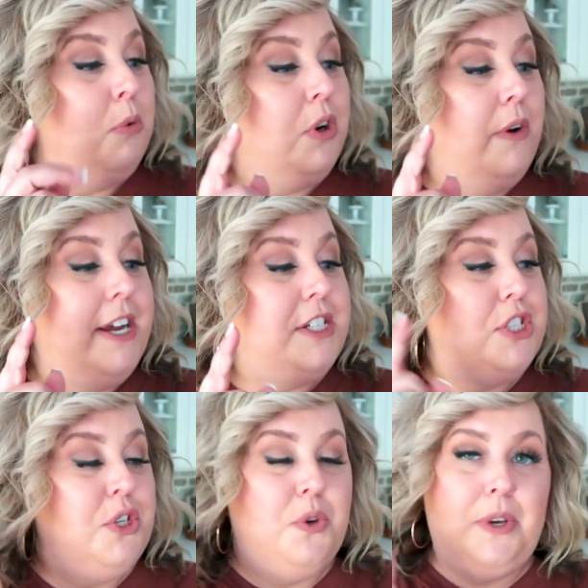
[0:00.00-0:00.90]
We're going
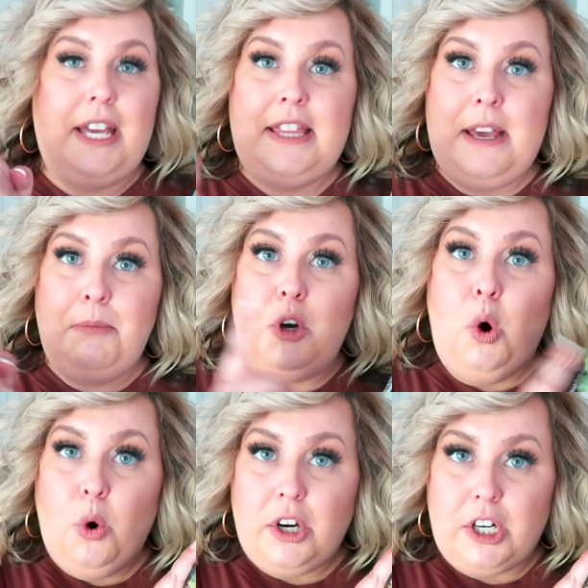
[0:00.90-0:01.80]
to get them
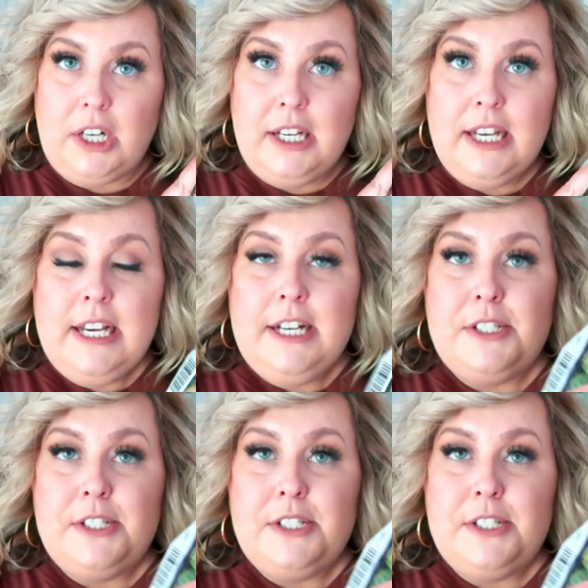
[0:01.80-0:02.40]
quartered.